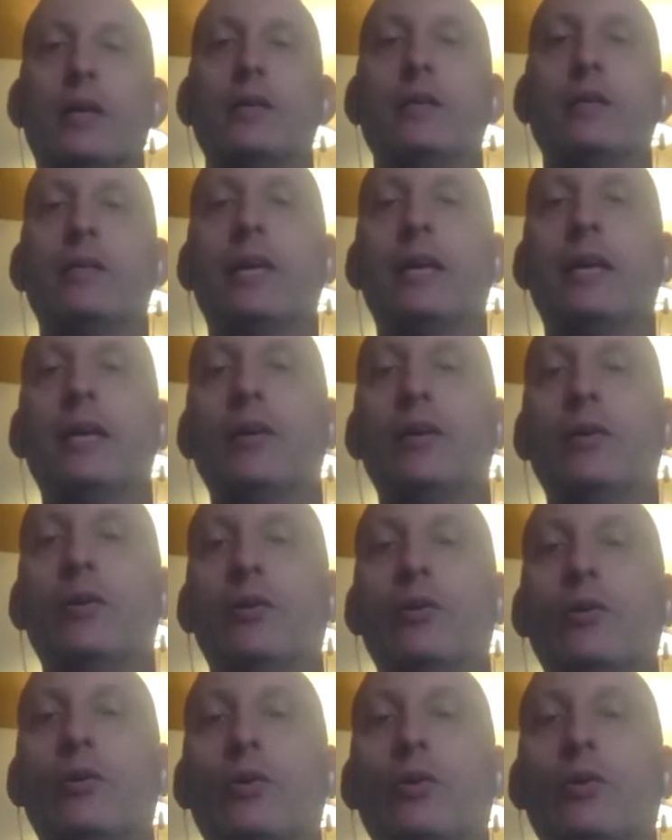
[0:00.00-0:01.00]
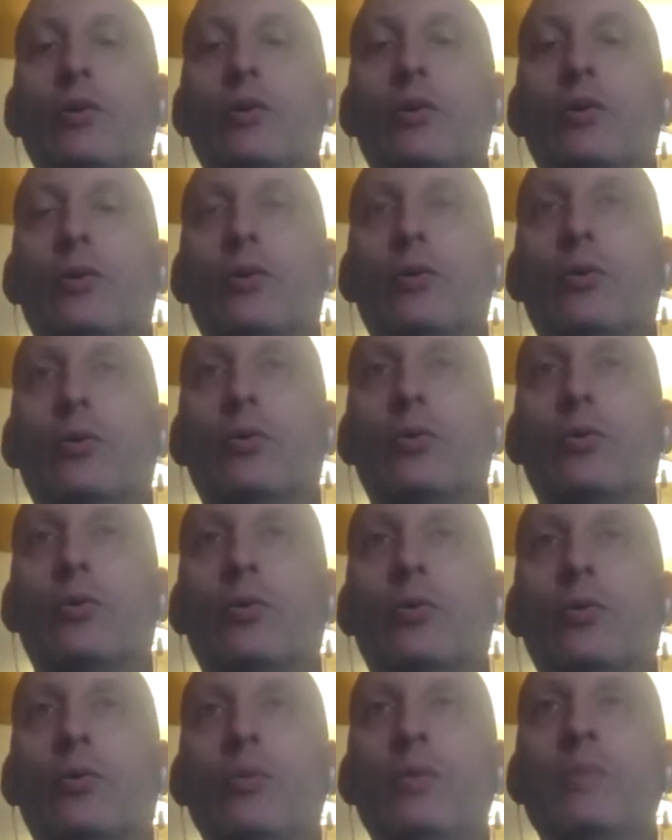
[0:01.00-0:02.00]
then
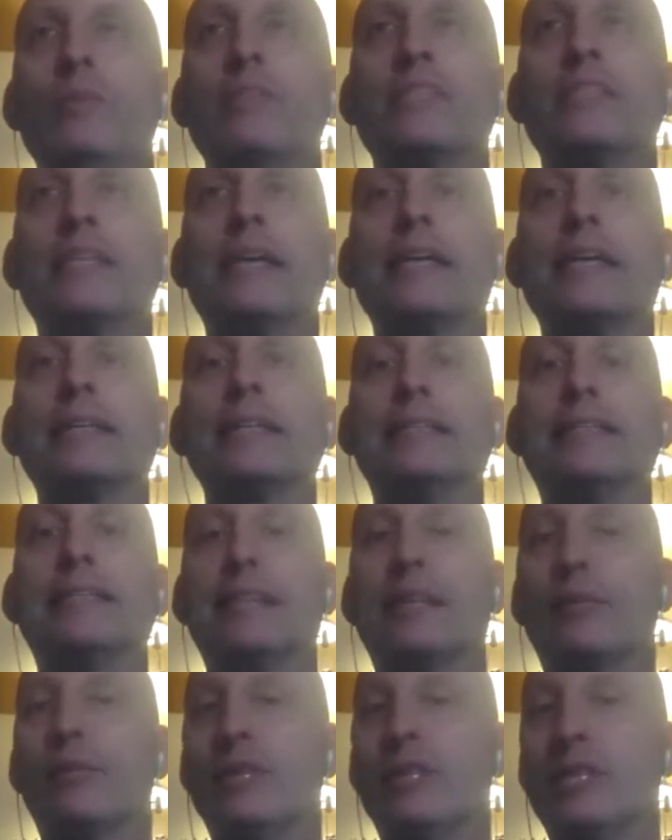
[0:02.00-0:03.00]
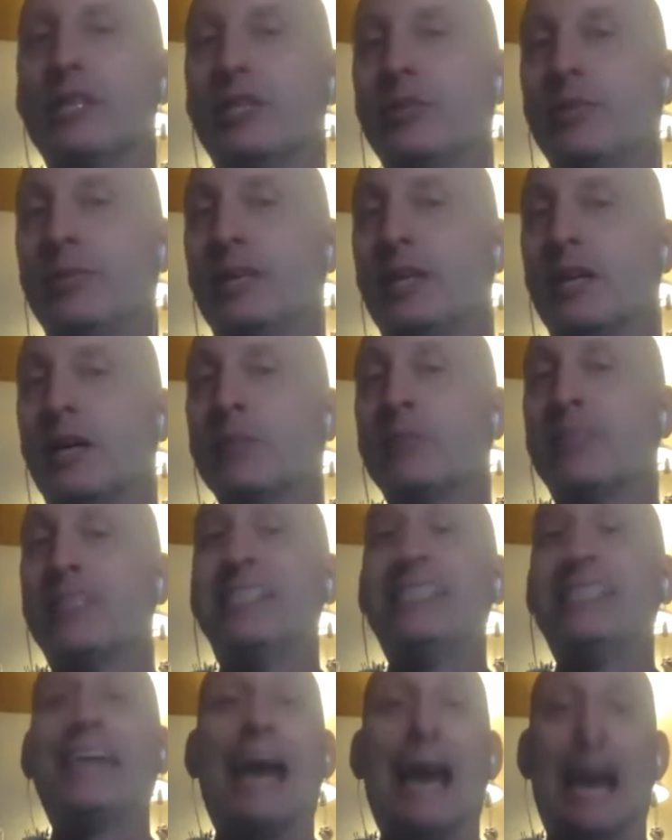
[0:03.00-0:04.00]
we mistakenly think we need to become
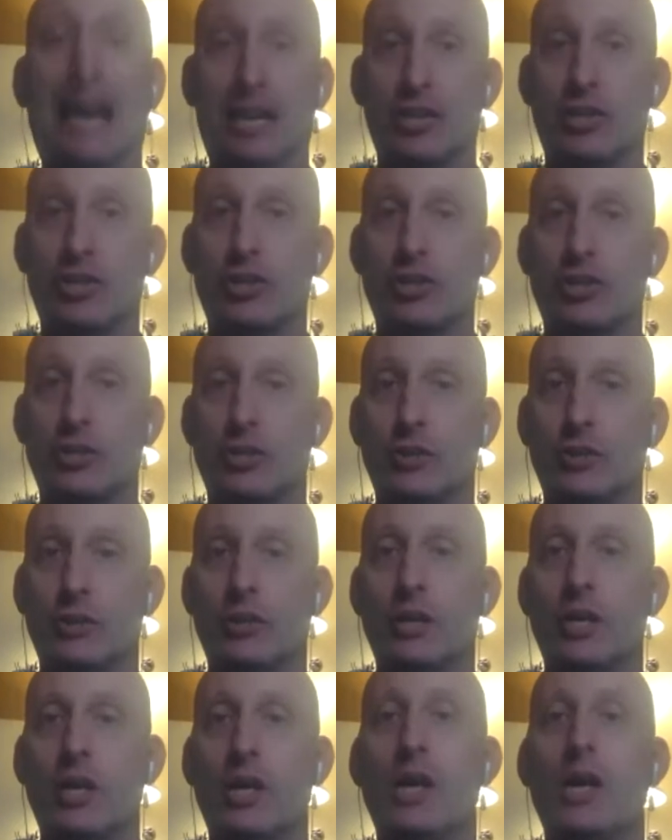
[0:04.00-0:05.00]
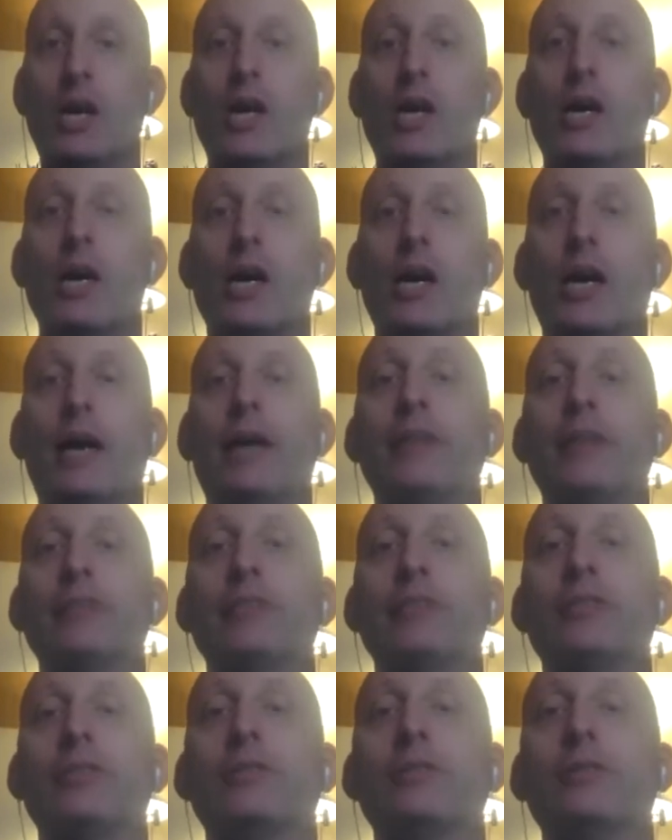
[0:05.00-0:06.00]
detached.
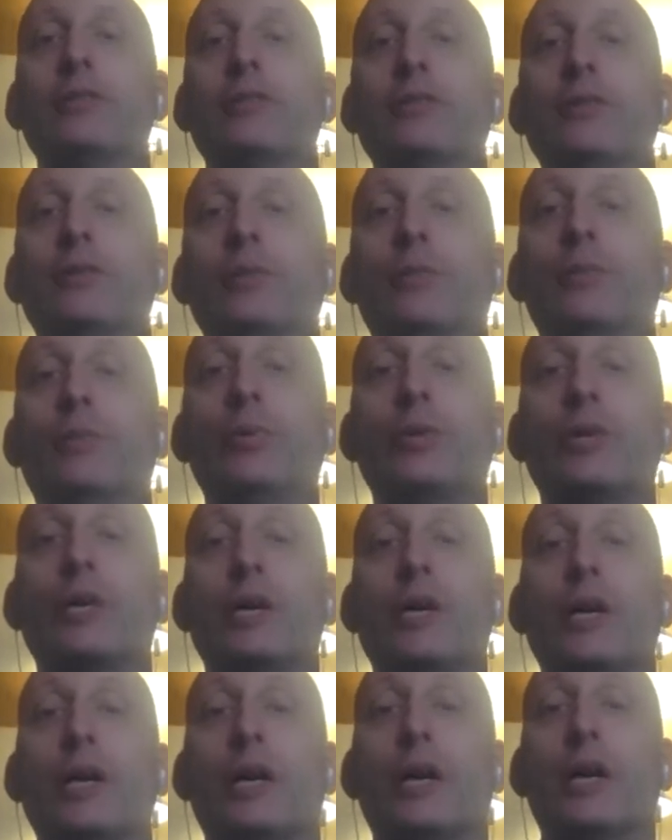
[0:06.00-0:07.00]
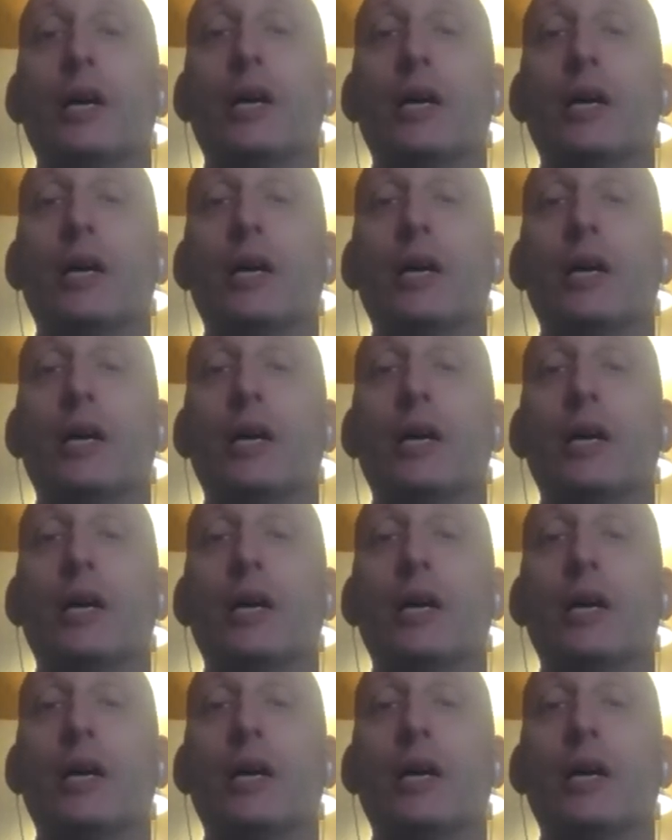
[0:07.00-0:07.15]
And the Buddha